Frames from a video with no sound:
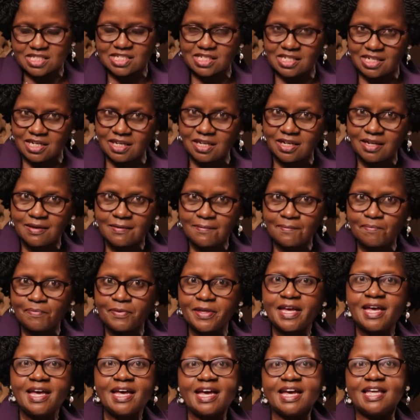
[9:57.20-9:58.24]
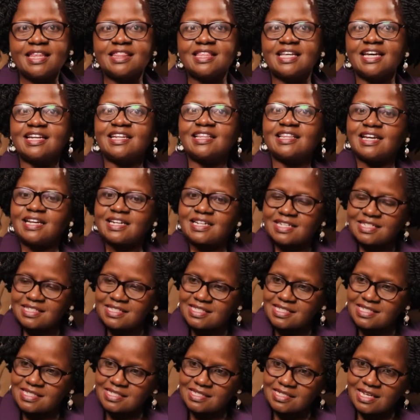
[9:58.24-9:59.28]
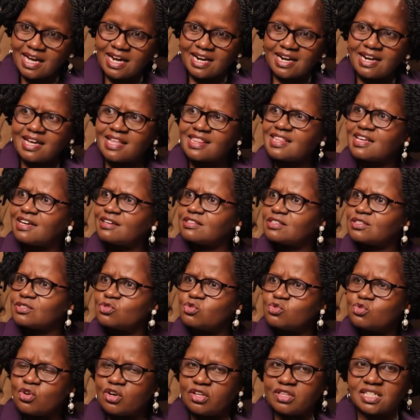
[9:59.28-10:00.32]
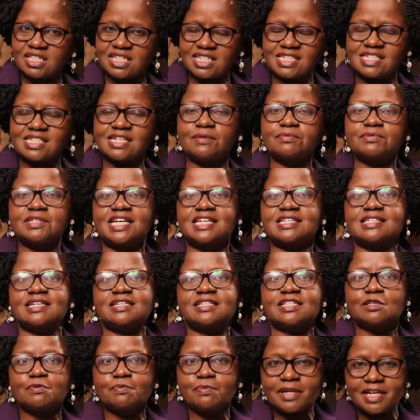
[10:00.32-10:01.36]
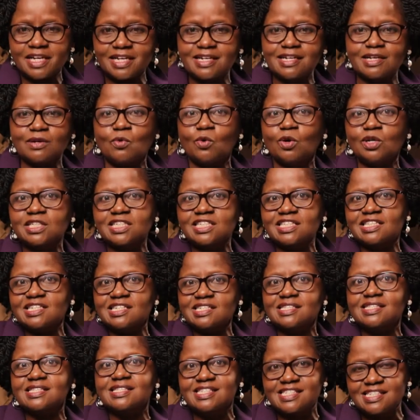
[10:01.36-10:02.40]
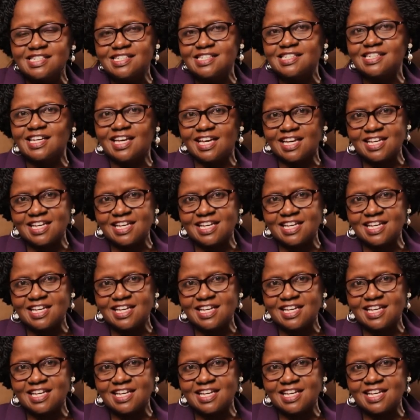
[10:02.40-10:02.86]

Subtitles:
steal. And then there is another two or three chapters explaining what this stealing